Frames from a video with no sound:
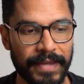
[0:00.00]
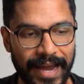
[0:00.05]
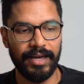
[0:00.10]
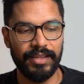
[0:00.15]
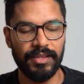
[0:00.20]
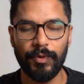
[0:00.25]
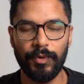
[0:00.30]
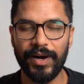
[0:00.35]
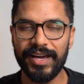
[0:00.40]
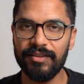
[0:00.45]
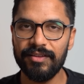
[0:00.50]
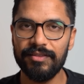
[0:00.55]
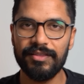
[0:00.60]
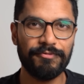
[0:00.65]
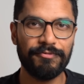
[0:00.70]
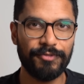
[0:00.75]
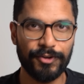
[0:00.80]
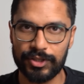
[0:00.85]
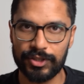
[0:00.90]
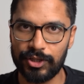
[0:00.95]
And the way that the
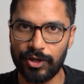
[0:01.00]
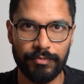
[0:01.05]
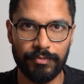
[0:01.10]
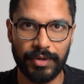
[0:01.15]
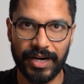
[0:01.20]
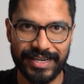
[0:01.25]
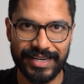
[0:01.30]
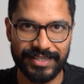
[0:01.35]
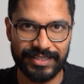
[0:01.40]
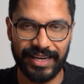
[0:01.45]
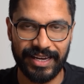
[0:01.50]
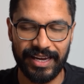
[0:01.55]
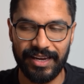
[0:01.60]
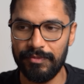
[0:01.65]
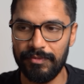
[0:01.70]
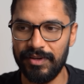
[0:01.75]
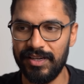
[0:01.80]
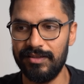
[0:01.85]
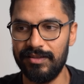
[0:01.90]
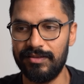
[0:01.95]
first home buyers
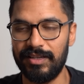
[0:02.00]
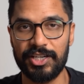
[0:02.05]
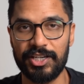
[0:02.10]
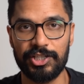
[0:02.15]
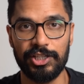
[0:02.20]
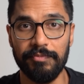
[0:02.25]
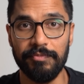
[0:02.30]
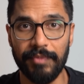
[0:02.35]
scheme is actually